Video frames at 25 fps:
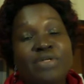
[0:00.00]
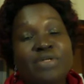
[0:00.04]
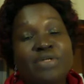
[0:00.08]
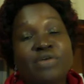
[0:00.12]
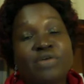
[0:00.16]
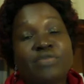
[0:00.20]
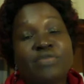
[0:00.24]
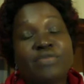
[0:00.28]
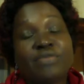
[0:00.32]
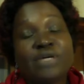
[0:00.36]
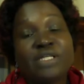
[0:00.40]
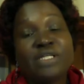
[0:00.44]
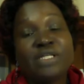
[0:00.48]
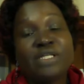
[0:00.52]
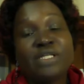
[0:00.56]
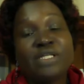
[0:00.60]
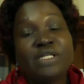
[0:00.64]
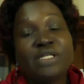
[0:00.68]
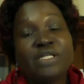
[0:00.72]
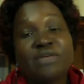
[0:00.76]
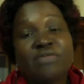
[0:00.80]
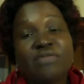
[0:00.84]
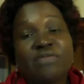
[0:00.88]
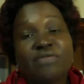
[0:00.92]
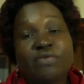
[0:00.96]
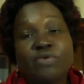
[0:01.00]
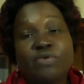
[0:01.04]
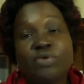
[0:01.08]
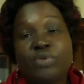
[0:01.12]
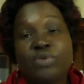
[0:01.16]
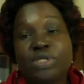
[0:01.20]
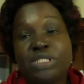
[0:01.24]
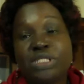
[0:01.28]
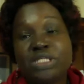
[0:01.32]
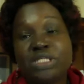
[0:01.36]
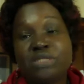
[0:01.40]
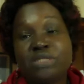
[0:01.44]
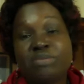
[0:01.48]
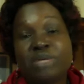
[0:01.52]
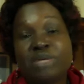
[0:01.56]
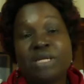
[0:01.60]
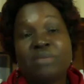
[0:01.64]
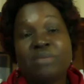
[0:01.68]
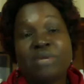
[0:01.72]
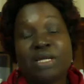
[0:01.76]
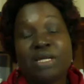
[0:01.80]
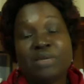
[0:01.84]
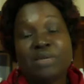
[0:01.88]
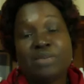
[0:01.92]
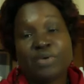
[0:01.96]
of eating food which is
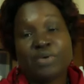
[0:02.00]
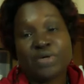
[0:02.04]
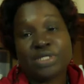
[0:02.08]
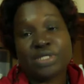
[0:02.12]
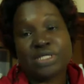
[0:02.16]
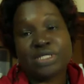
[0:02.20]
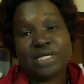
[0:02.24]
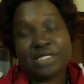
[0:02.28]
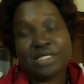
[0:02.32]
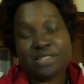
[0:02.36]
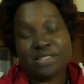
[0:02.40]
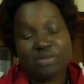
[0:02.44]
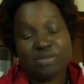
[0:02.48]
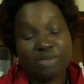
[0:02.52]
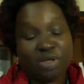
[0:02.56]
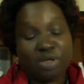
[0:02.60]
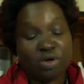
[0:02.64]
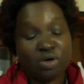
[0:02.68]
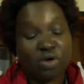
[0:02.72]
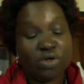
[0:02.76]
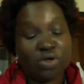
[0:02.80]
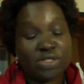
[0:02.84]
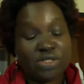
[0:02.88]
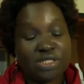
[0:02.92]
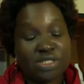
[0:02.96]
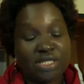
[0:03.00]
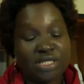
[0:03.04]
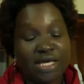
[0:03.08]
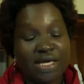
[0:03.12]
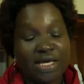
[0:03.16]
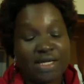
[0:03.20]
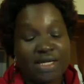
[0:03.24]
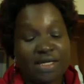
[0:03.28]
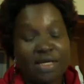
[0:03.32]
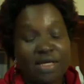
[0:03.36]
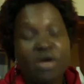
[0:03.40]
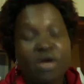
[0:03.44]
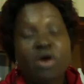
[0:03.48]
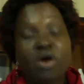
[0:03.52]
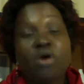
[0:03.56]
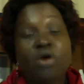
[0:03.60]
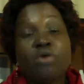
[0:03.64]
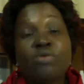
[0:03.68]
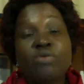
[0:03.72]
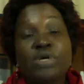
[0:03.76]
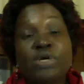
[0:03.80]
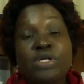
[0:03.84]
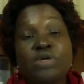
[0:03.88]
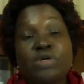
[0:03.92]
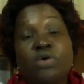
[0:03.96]
minimally processed, because then
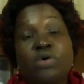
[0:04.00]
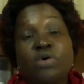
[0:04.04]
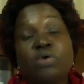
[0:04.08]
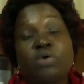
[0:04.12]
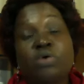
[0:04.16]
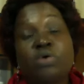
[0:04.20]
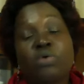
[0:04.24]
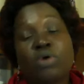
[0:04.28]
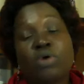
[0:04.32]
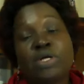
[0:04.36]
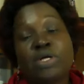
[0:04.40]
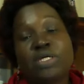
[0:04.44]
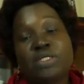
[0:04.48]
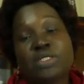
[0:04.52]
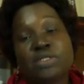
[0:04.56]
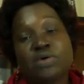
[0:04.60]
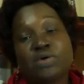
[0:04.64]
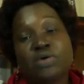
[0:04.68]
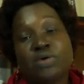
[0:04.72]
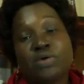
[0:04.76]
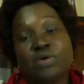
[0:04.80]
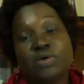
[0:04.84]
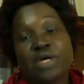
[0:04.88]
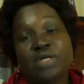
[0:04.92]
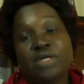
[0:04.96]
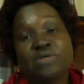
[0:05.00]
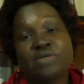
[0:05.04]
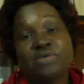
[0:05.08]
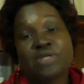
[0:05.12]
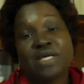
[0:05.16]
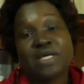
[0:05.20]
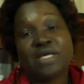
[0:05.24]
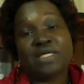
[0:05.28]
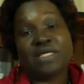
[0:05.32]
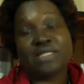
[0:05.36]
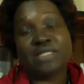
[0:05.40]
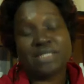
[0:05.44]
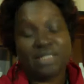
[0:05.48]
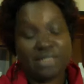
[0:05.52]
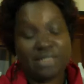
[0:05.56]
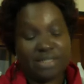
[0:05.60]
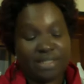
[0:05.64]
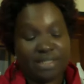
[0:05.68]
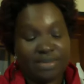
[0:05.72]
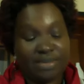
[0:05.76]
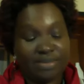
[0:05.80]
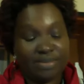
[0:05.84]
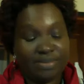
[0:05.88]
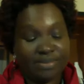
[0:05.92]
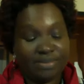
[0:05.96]
we know what is going into their
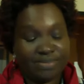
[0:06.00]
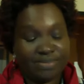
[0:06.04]
system.